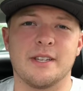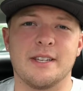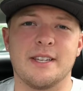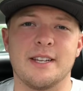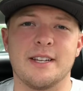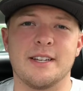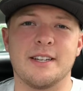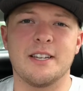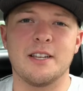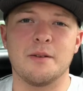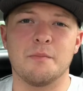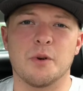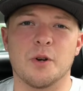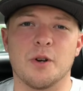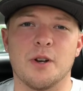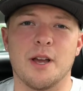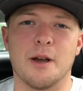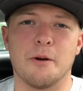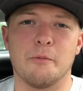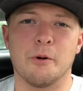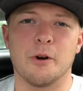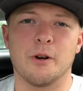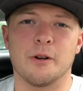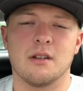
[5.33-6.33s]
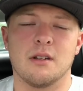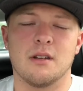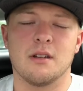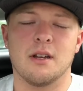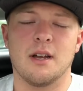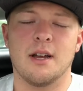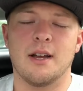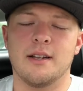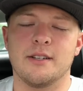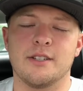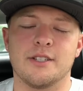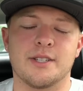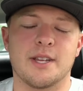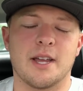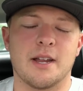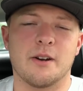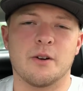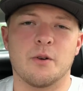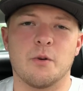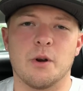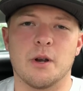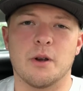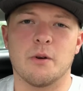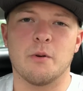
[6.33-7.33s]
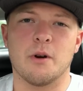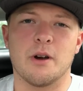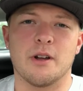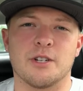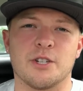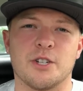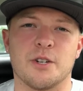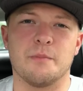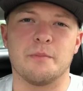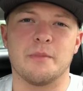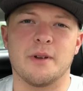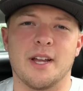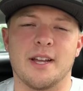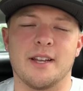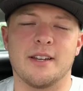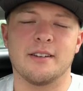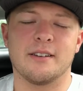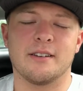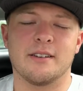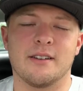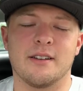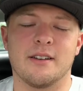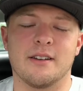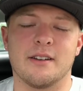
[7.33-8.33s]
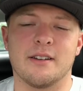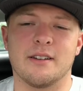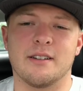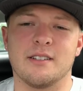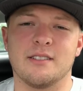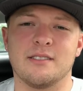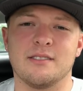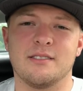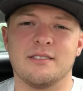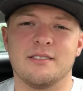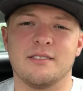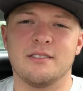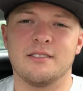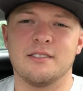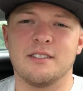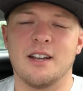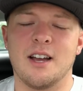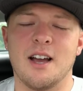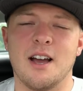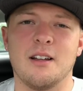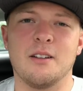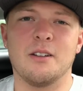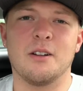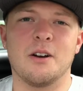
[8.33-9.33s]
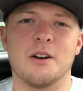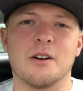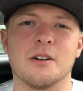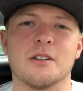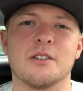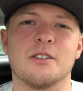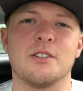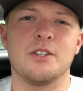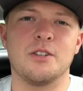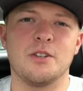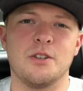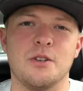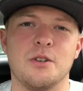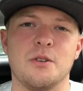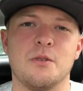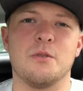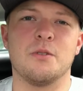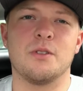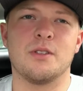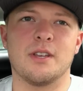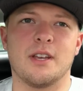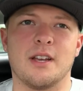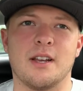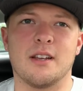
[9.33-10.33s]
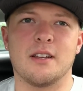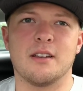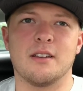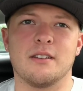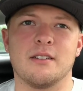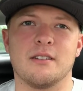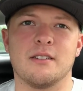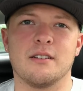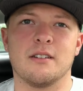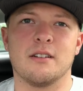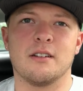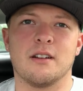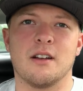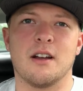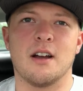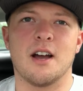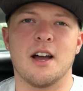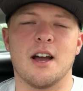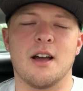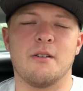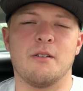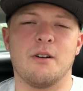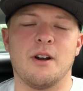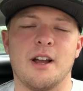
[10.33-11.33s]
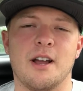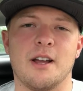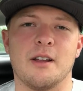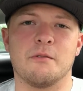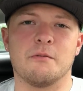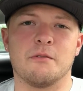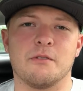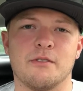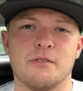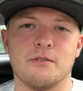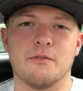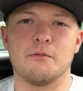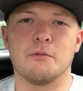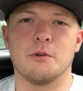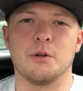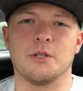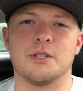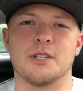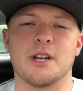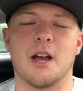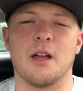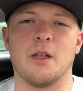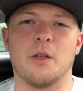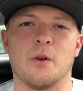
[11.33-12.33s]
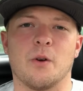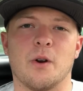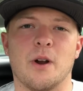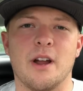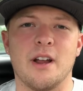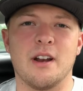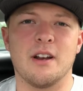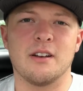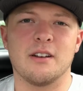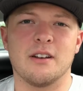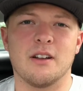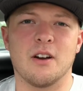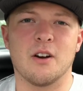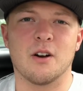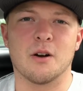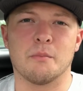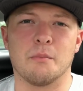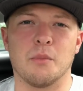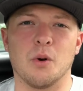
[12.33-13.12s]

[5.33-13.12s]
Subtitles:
the Dig Deeper Network. I just had a quick question, man. How long do you think Iran will tolerate our